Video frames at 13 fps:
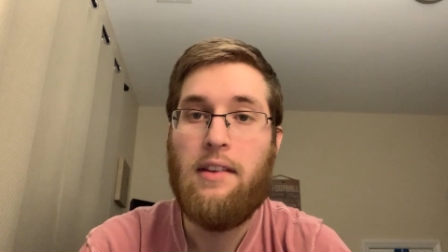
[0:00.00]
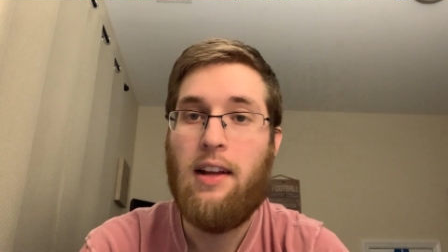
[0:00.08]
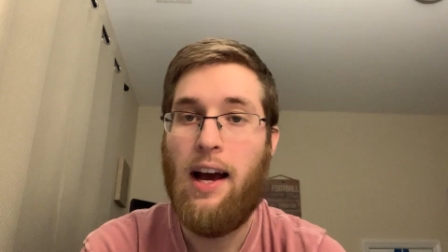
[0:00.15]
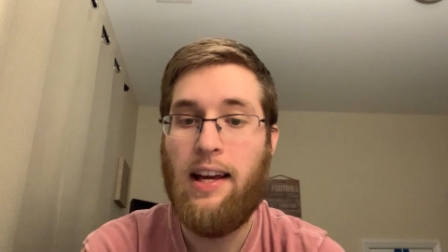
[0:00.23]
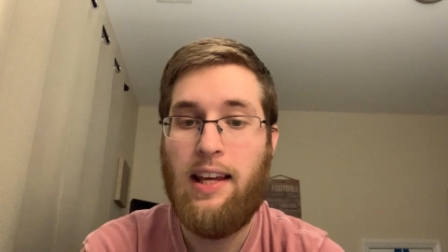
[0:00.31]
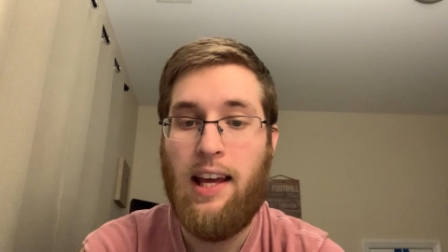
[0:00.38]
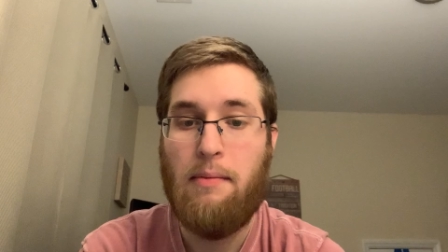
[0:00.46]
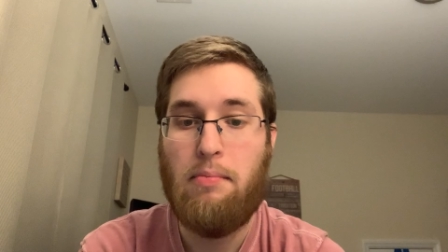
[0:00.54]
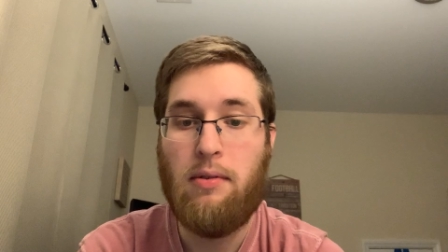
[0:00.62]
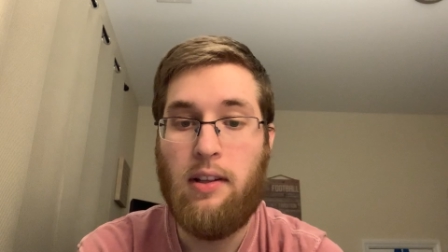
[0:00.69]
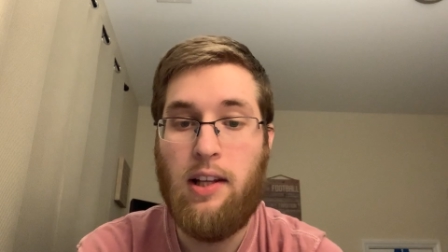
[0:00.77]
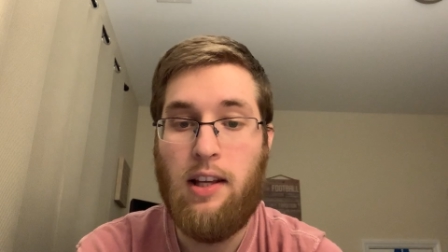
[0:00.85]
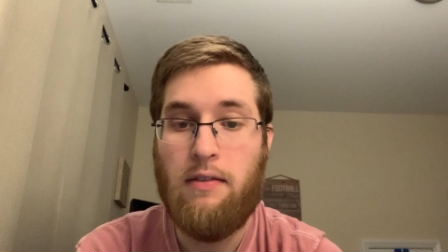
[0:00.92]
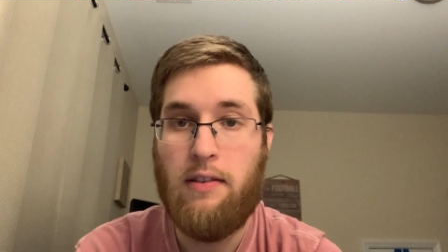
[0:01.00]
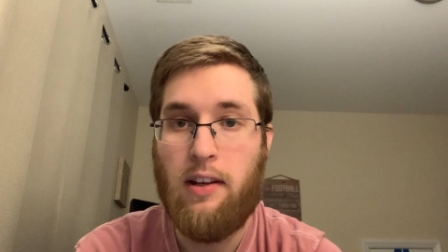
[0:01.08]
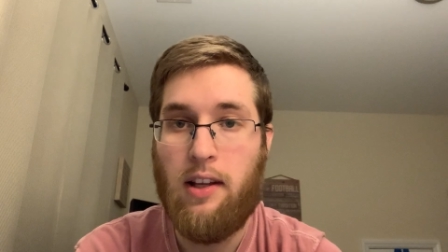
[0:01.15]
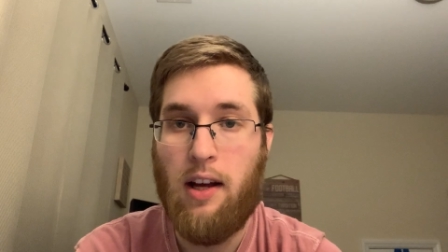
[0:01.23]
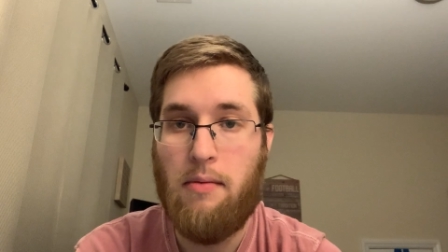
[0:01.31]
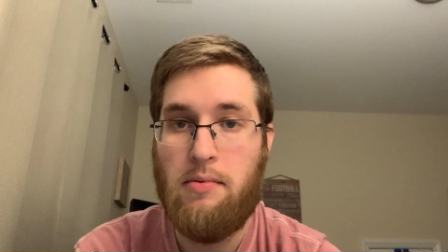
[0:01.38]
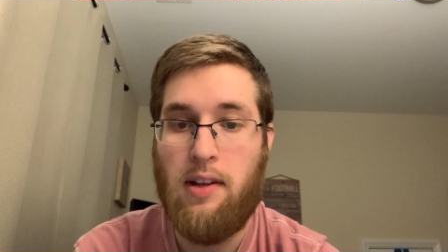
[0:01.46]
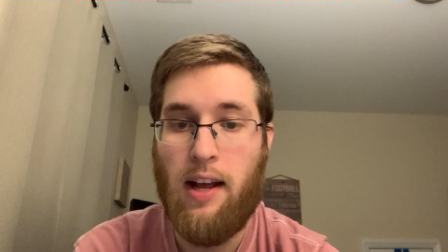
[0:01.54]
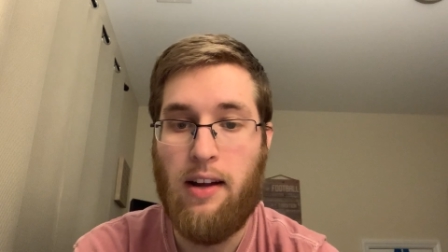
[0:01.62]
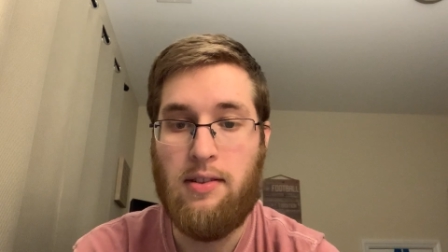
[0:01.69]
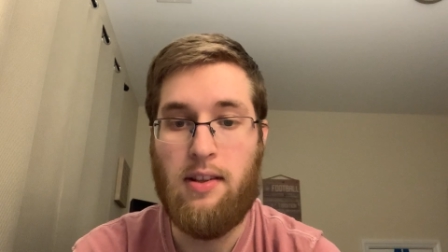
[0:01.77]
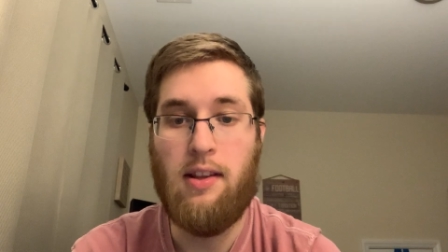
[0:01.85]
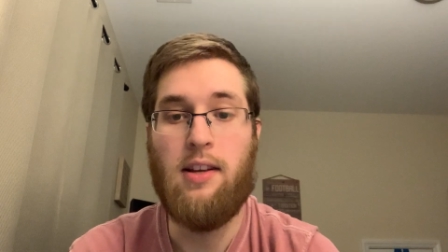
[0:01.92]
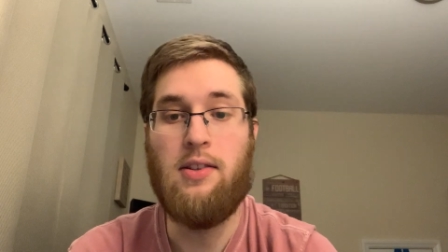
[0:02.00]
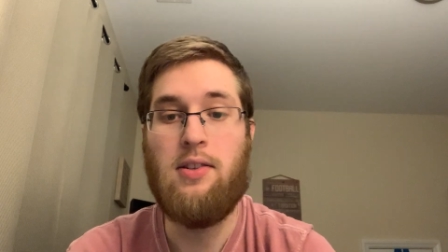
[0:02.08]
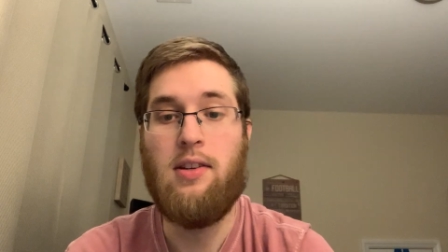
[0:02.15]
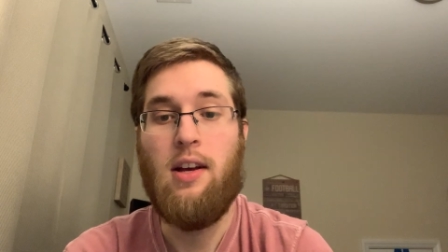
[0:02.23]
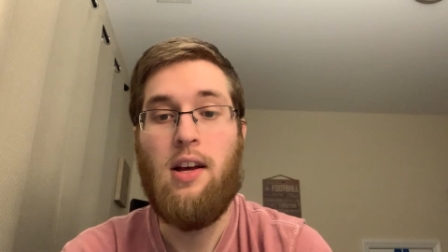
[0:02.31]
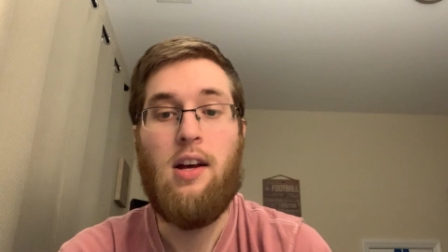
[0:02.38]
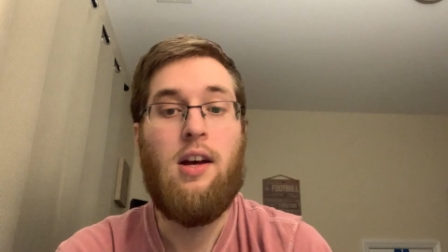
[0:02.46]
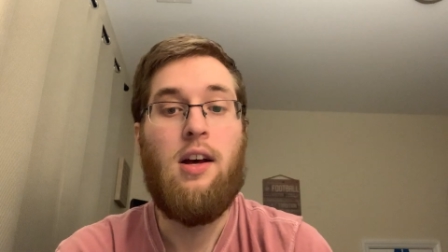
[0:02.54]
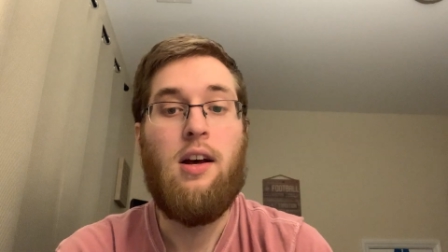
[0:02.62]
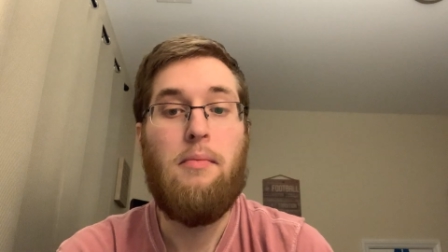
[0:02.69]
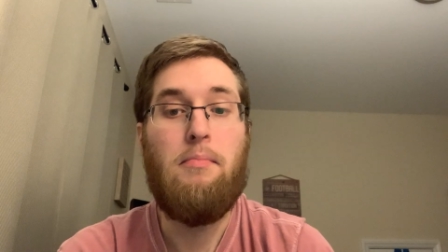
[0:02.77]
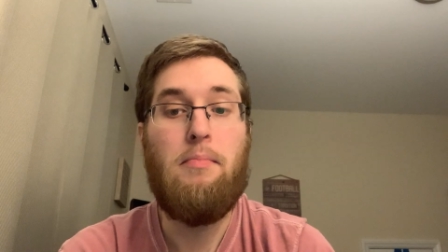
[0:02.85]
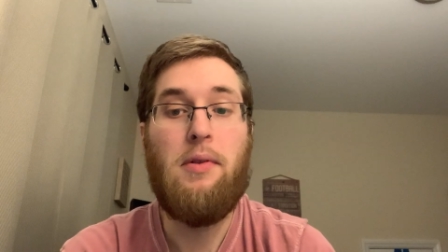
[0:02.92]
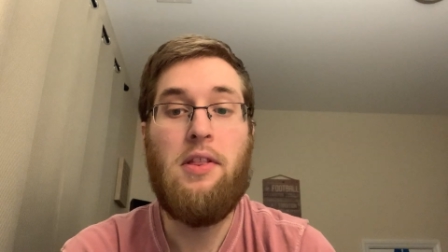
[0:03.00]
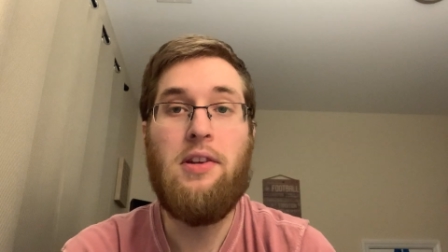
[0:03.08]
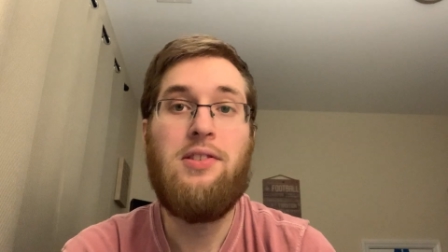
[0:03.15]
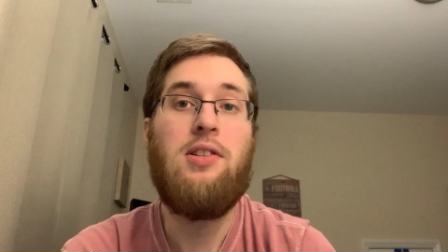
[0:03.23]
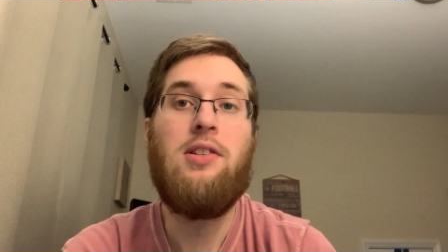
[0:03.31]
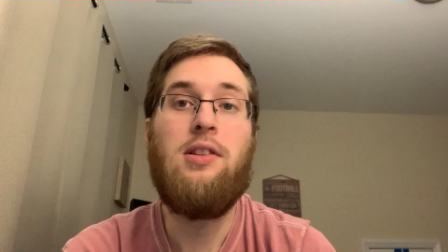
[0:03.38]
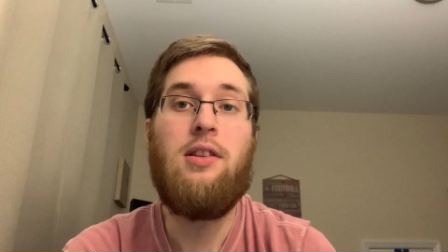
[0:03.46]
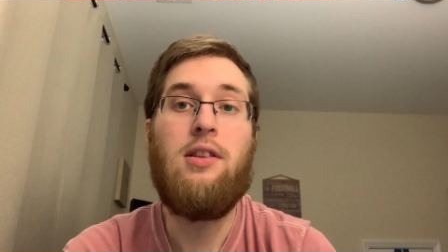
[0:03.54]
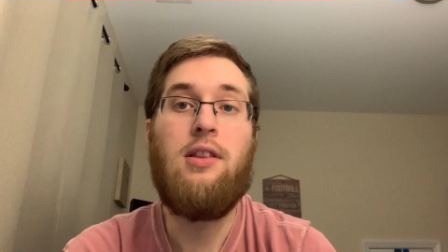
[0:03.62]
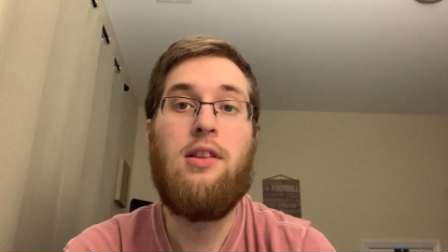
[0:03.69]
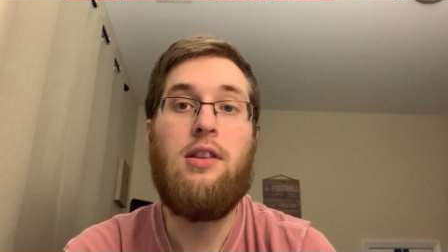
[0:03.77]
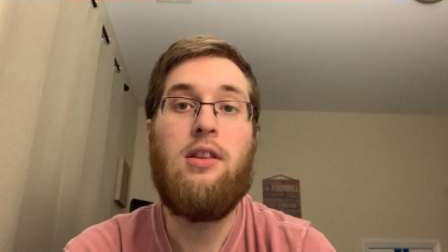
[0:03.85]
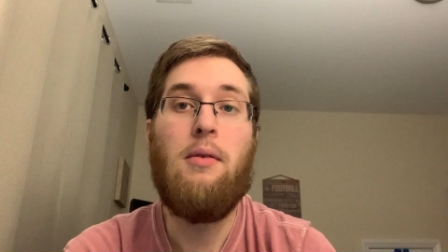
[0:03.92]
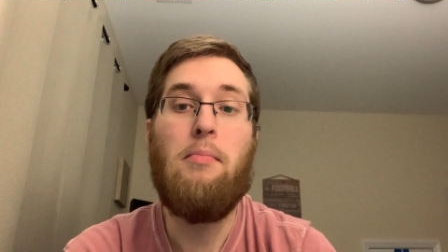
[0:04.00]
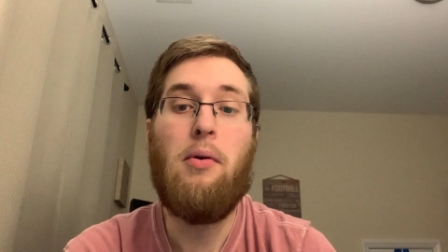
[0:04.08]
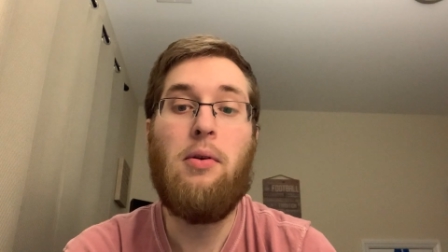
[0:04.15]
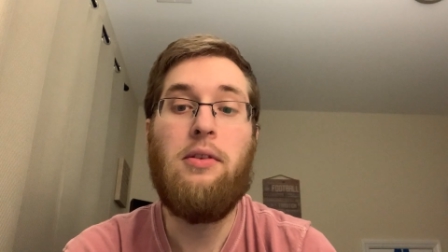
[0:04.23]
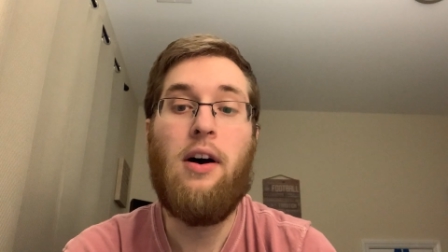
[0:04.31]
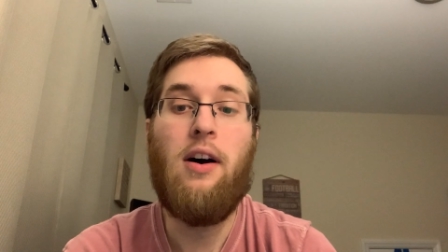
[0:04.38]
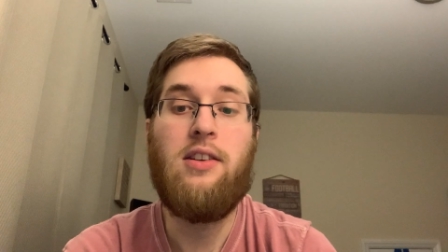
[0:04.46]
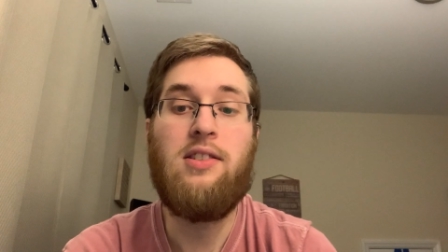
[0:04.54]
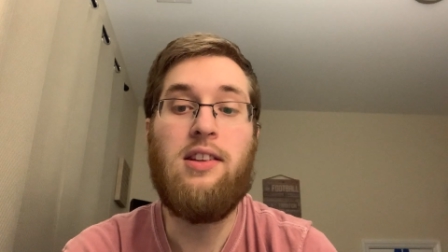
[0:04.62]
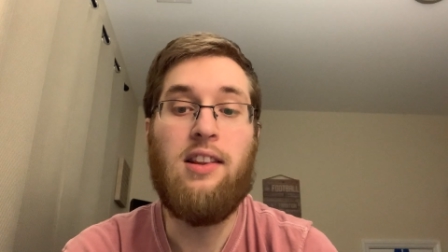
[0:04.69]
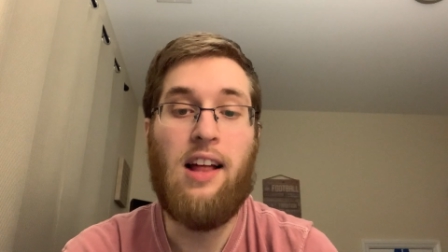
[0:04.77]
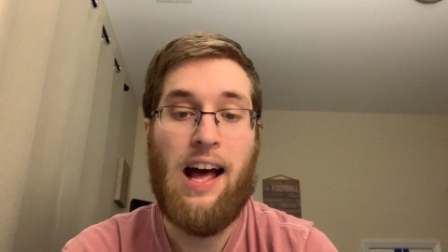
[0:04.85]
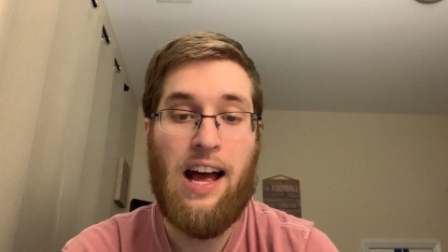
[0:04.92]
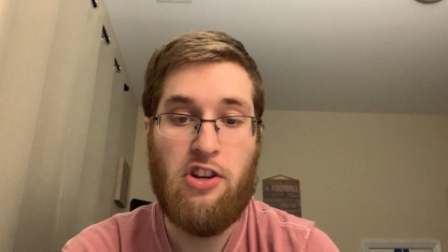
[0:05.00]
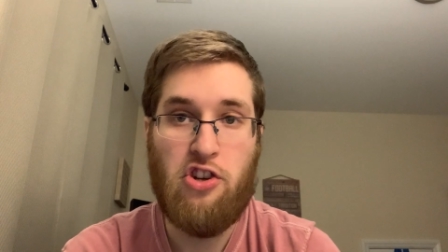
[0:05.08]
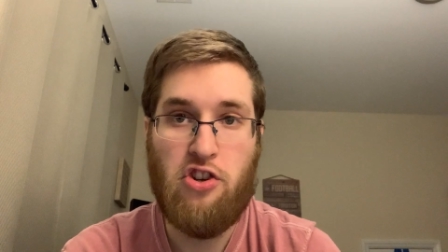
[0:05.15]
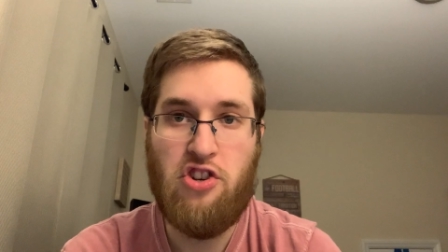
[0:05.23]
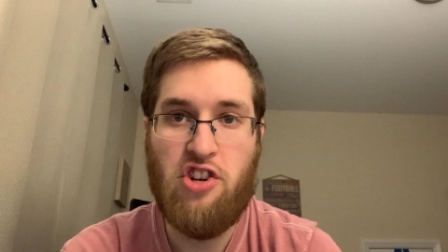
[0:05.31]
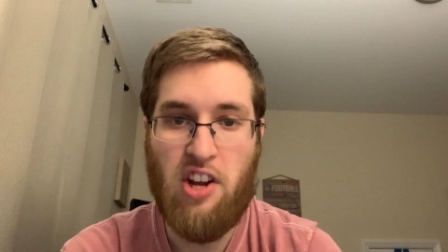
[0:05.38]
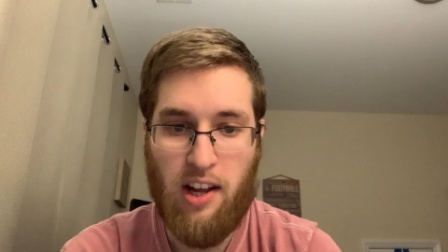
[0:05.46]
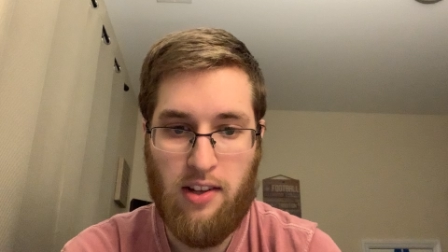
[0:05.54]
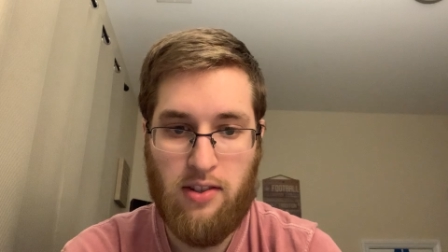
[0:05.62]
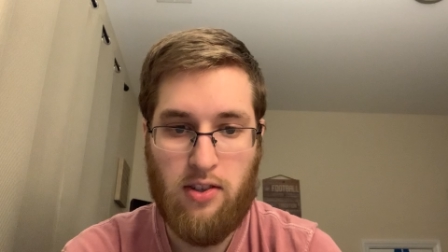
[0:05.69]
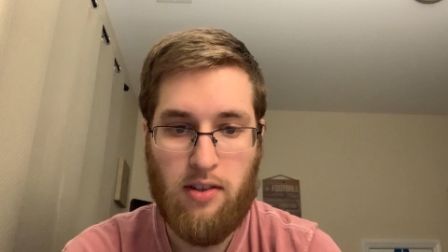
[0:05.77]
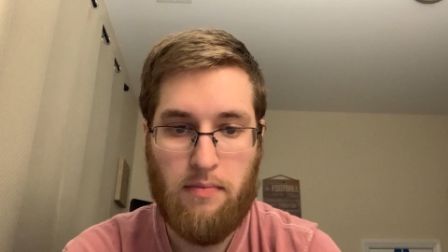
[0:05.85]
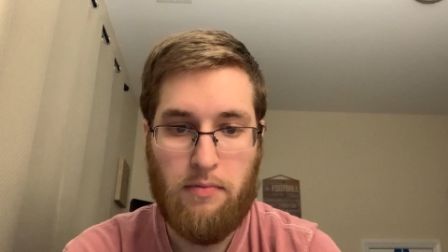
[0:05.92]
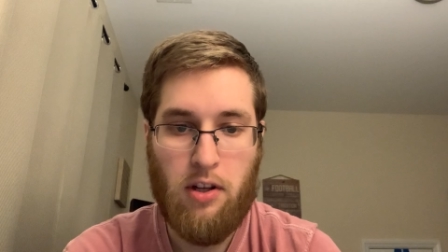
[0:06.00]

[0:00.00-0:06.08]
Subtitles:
I can't believe it comes down to this, but this is the Bulldogs' last chance.